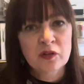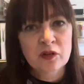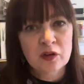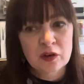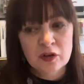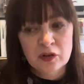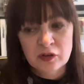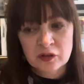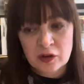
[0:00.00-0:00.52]

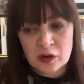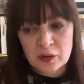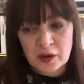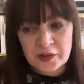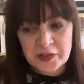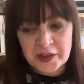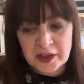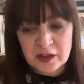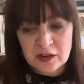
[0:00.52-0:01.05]
to, so I
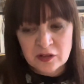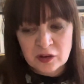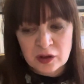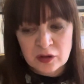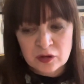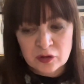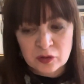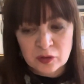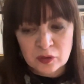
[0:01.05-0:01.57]
think in
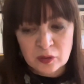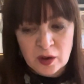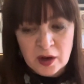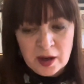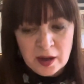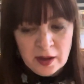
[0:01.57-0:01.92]
total